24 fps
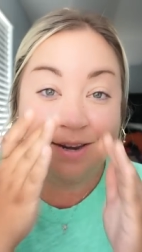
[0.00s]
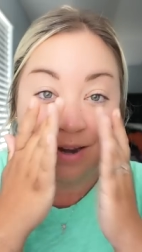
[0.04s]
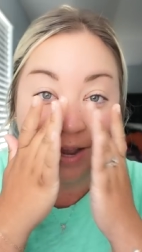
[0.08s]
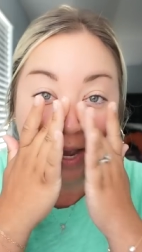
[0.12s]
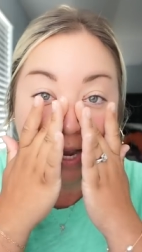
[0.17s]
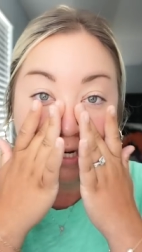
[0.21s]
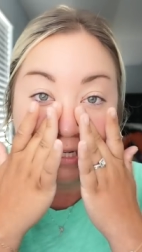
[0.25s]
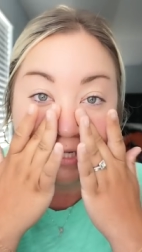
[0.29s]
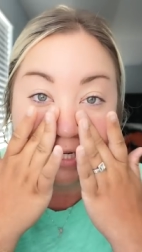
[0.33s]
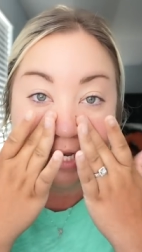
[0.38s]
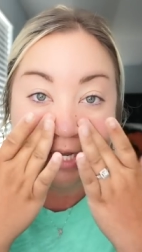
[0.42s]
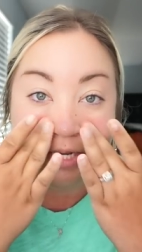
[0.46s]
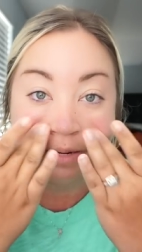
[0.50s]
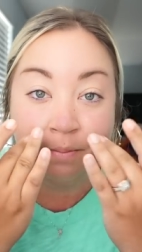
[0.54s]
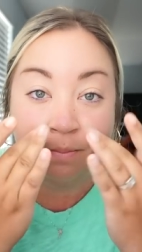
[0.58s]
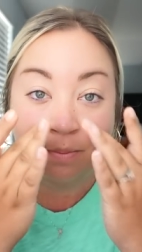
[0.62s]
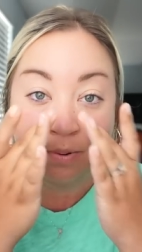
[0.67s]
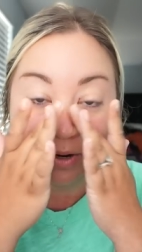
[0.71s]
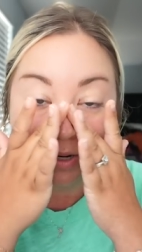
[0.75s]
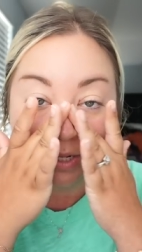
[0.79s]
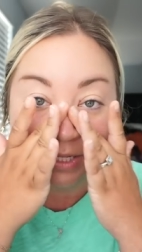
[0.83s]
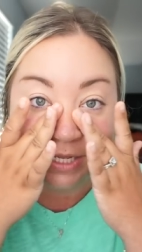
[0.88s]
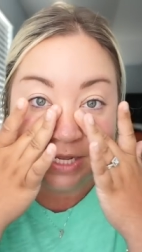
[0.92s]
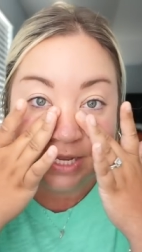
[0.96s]

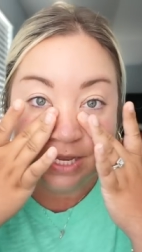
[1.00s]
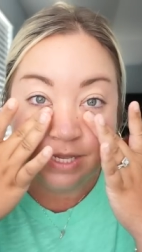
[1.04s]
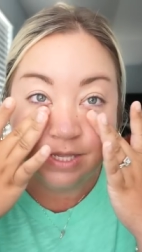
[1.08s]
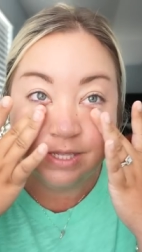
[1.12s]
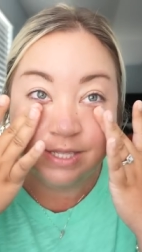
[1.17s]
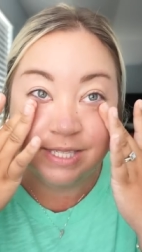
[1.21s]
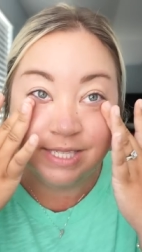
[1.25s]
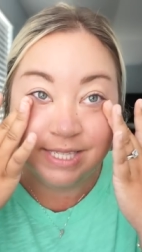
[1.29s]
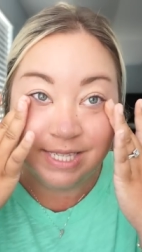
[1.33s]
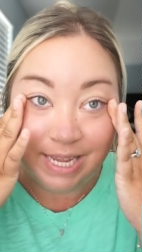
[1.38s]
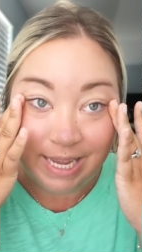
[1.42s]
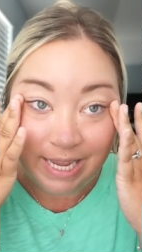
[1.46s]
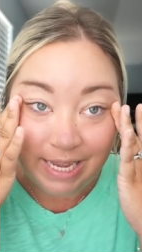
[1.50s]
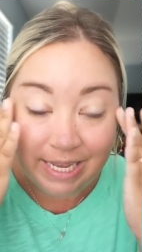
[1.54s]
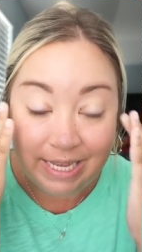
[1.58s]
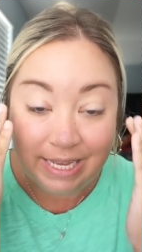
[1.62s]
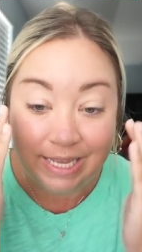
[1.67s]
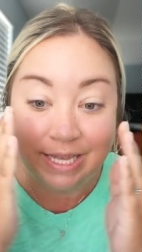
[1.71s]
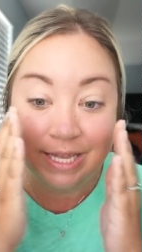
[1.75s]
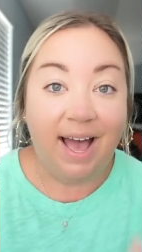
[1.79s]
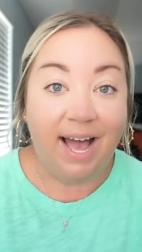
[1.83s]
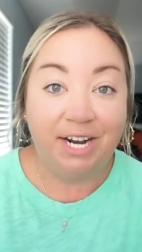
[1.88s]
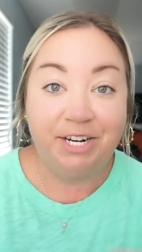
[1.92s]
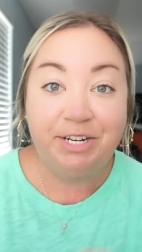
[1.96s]
19%
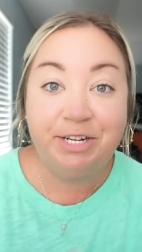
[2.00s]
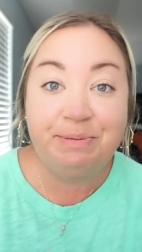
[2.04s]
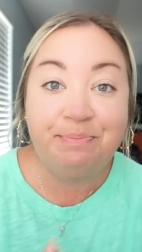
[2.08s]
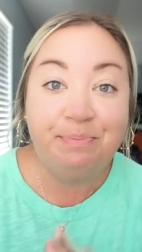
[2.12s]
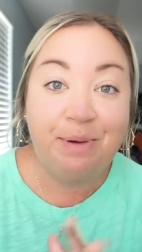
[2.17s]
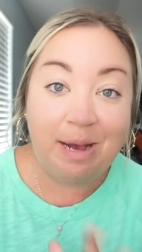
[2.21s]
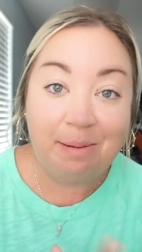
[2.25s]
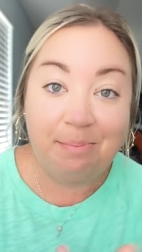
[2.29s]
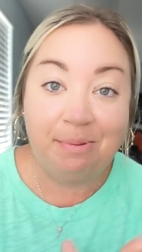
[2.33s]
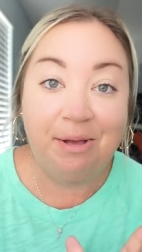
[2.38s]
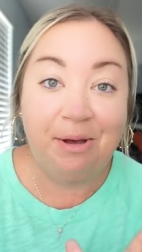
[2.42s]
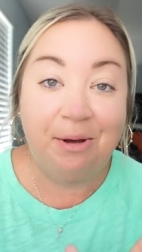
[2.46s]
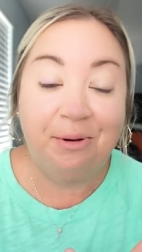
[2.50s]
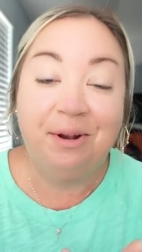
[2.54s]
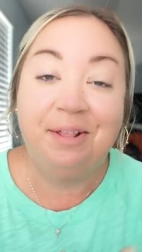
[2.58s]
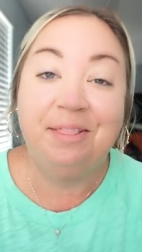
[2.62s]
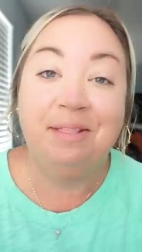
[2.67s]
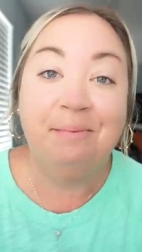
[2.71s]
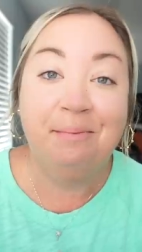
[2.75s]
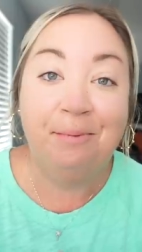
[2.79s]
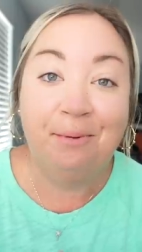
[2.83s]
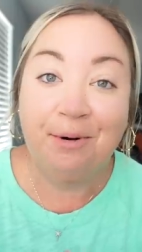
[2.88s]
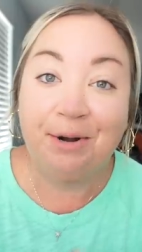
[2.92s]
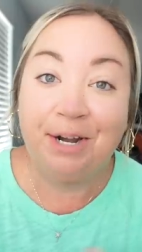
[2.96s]
zinc. I just pop it on in
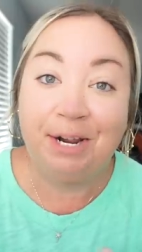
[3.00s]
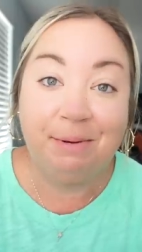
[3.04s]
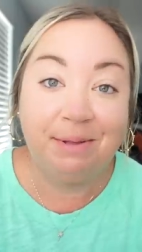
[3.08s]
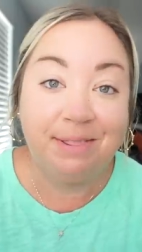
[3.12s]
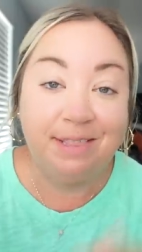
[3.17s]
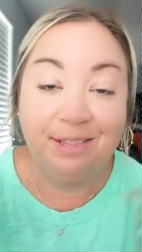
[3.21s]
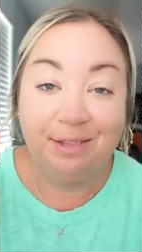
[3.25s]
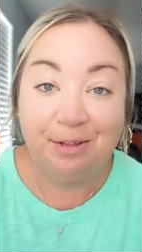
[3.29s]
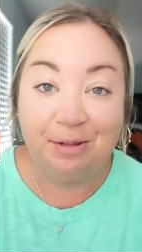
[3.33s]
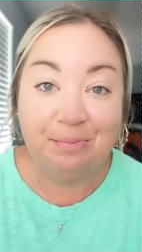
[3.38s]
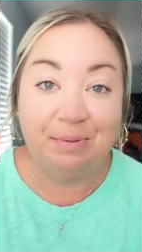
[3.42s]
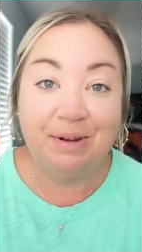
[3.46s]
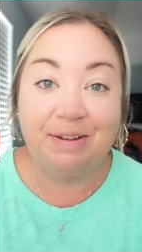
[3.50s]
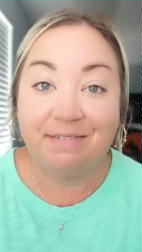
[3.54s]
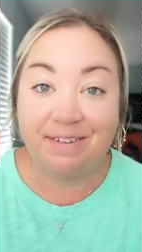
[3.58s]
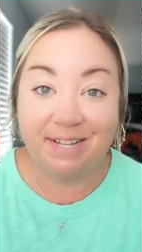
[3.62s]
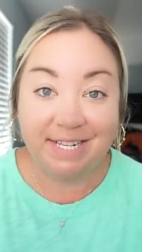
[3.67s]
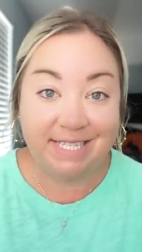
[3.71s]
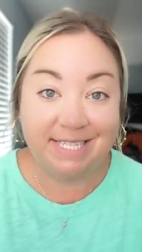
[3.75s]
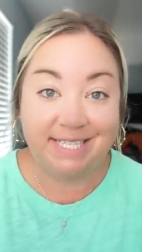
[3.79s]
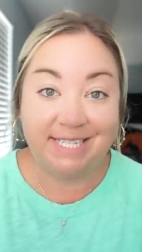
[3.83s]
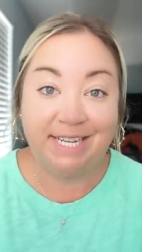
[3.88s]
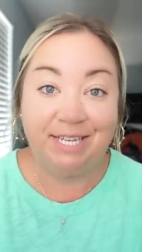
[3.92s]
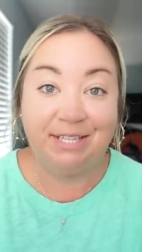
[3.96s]
the morning with a little bit of
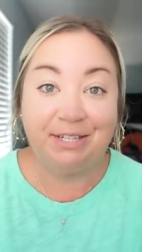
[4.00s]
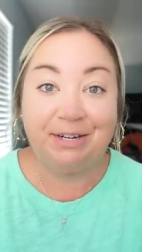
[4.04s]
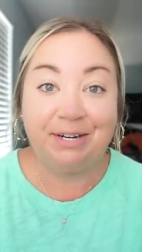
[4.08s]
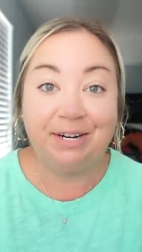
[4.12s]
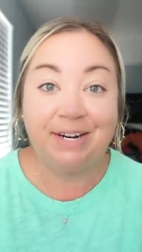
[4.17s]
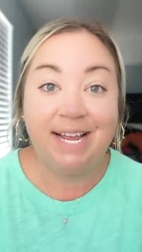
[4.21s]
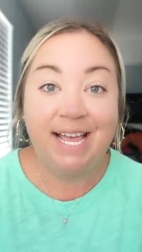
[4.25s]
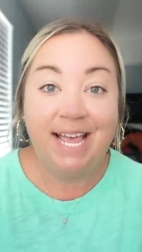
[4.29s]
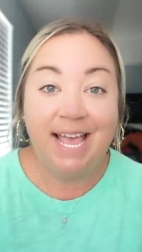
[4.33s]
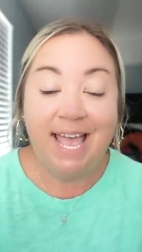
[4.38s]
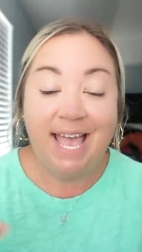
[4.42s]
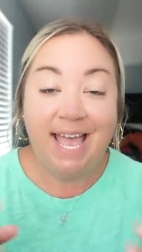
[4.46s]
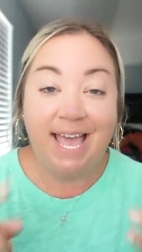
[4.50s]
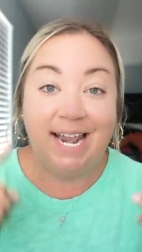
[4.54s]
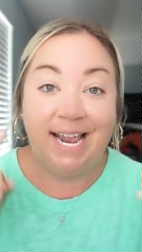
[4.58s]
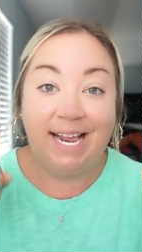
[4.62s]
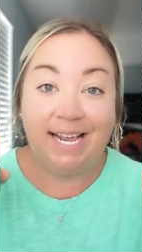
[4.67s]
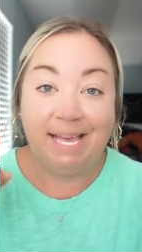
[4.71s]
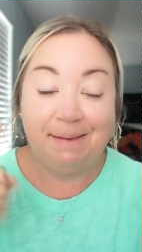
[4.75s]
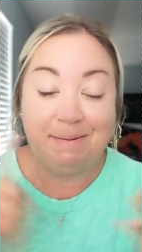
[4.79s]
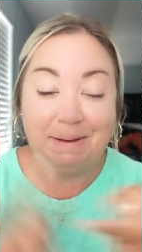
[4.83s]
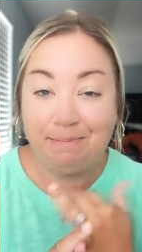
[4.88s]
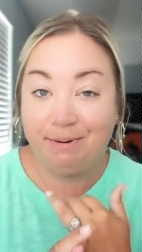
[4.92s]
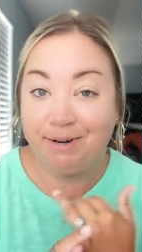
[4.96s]
concealer, and
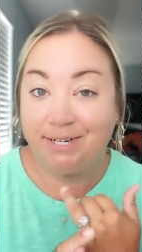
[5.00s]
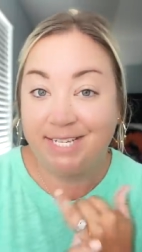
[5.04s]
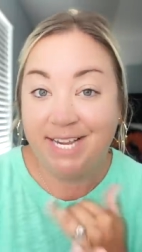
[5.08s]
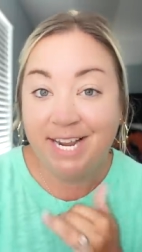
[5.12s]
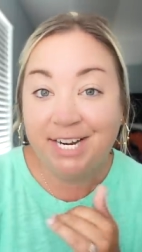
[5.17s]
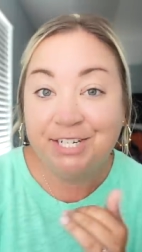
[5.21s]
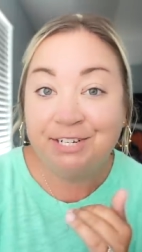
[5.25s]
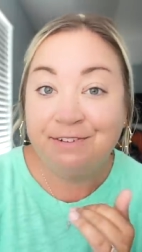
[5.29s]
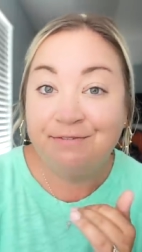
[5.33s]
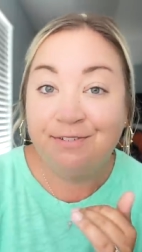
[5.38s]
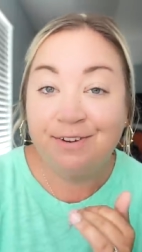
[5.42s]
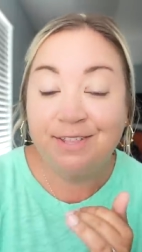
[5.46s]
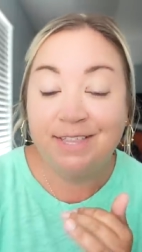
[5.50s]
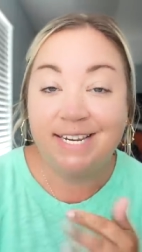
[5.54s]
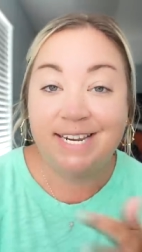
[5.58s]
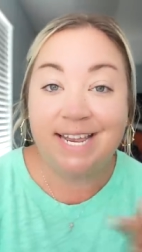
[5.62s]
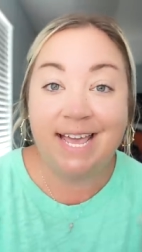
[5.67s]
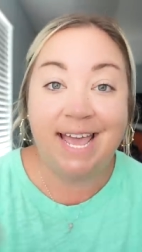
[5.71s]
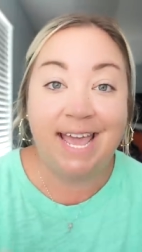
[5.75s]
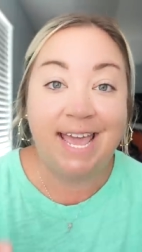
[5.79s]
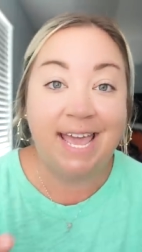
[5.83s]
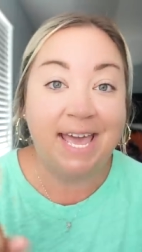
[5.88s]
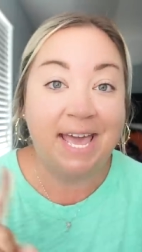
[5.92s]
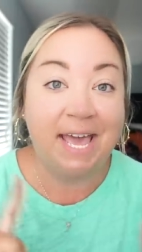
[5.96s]
I get my protection for the
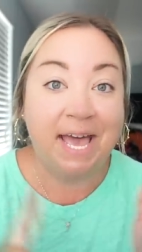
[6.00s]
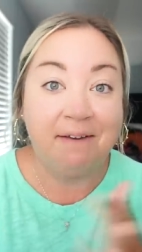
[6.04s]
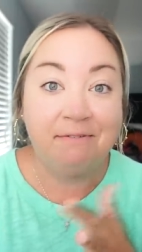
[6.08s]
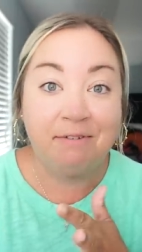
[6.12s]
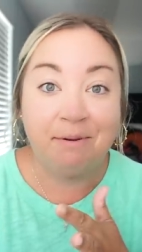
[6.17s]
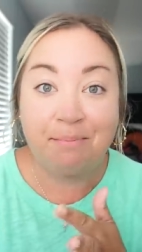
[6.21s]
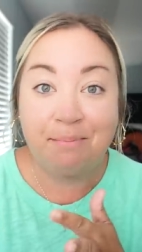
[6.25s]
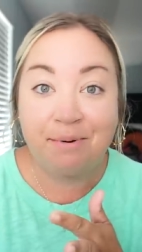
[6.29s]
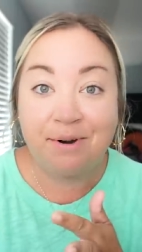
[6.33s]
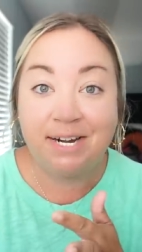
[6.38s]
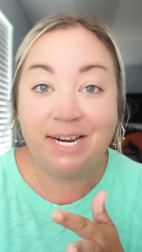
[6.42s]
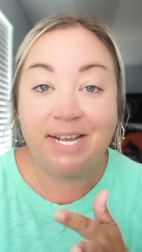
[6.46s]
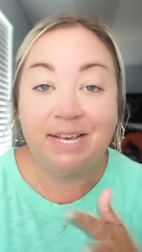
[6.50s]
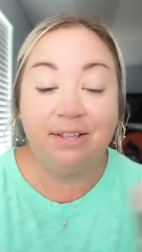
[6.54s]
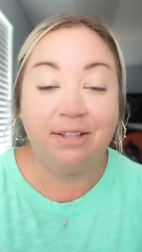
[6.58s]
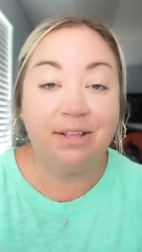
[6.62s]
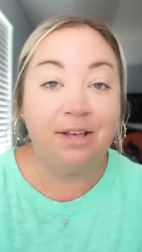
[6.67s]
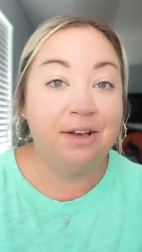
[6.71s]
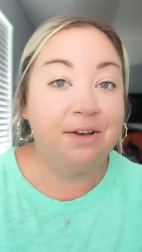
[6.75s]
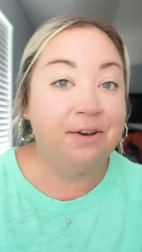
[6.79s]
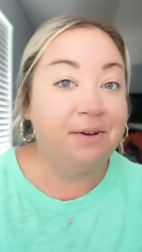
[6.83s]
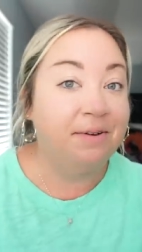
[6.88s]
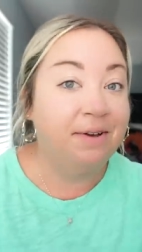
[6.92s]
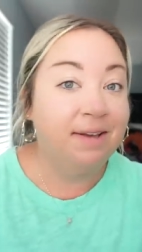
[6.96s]
day. I have a pretty
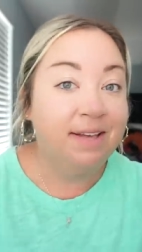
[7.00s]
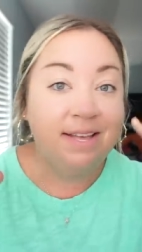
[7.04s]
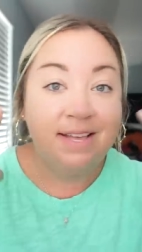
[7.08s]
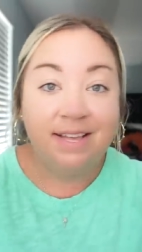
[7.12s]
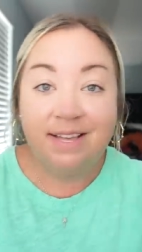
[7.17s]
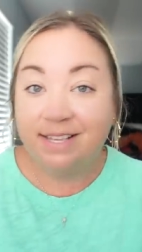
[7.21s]
glow.